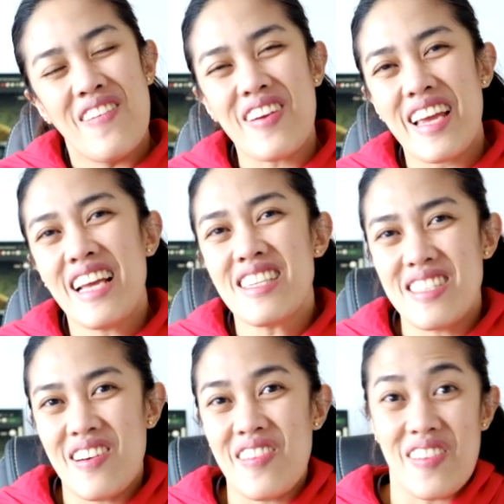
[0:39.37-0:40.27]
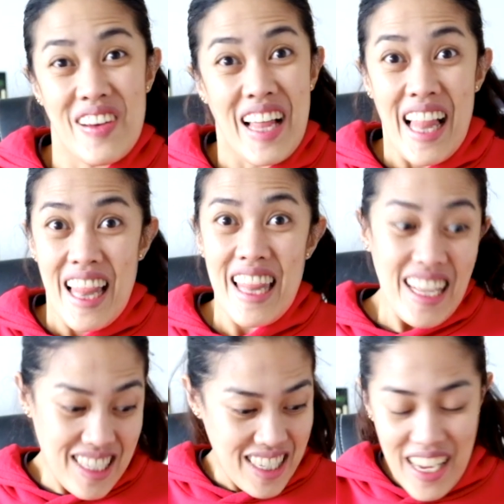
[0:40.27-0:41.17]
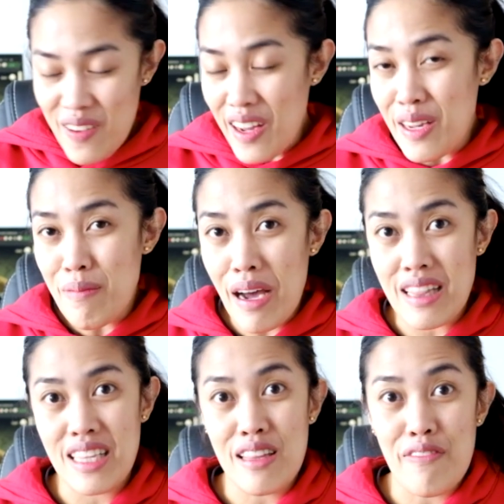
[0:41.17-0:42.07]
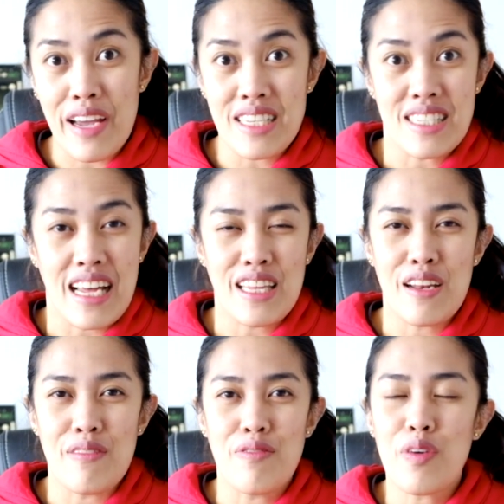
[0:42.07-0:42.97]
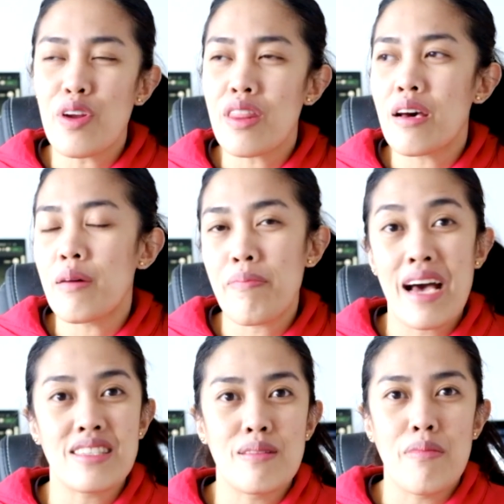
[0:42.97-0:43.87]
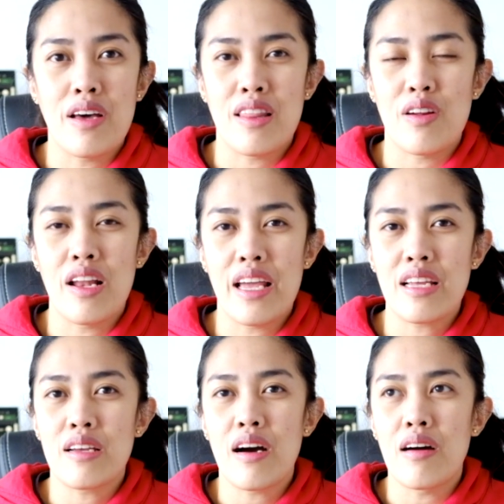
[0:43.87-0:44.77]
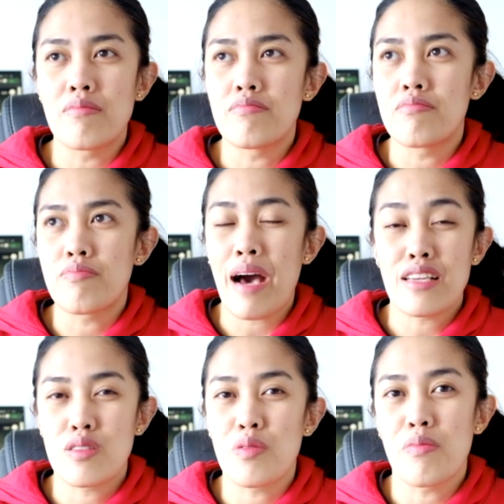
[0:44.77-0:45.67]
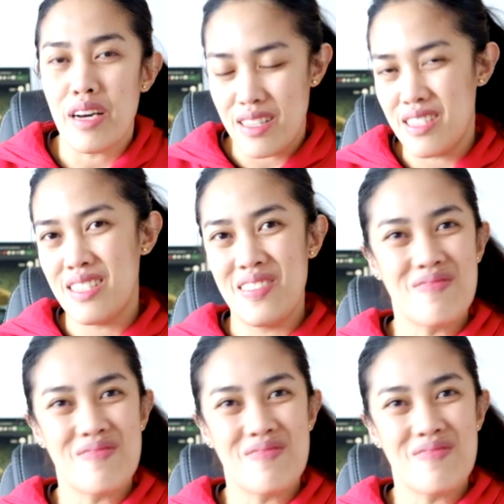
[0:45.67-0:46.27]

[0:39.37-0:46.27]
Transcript: Okay, so let's see kung ano yung mga tita finds natin for the past month or like past 2 months.